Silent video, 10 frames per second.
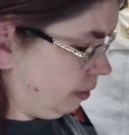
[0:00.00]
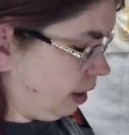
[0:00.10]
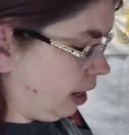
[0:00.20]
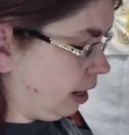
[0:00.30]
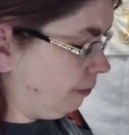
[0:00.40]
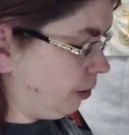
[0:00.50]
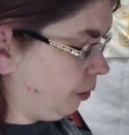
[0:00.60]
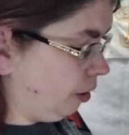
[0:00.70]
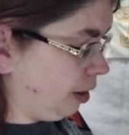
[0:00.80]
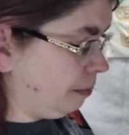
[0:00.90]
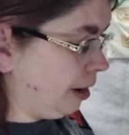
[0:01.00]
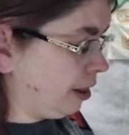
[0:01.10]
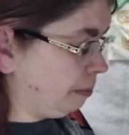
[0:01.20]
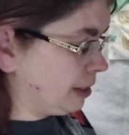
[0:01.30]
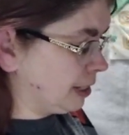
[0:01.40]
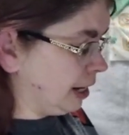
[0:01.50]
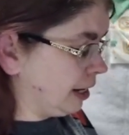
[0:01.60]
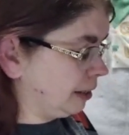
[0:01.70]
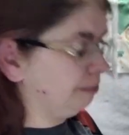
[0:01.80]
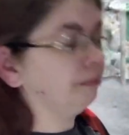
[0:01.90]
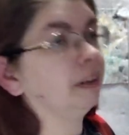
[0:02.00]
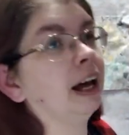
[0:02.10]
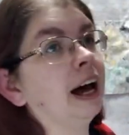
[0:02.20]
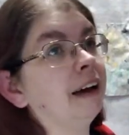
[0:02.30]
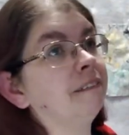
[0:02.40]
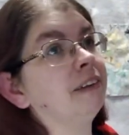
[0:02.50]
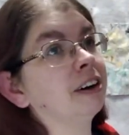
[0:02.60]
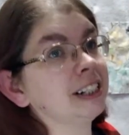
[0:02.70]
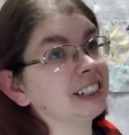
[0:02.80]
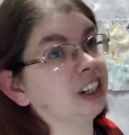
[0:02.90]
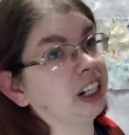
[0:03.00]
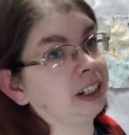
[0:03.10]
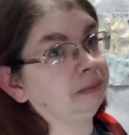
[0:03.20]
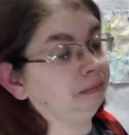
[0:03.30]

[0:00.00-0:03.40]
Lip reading: And if you already made that mistake, I am very sorry.